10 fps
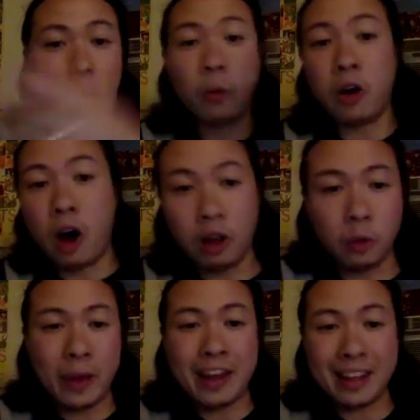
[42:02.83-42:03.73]
we're all
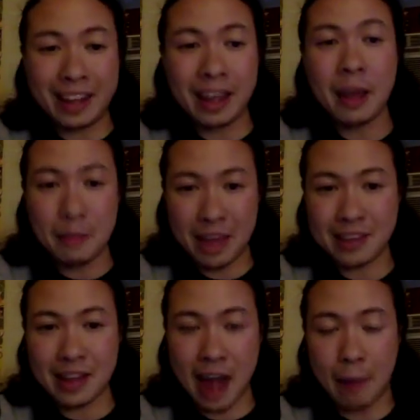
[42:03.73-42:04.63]
awakening
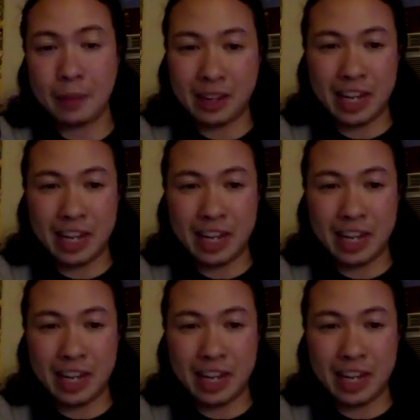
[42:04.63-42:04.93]
makes it happen.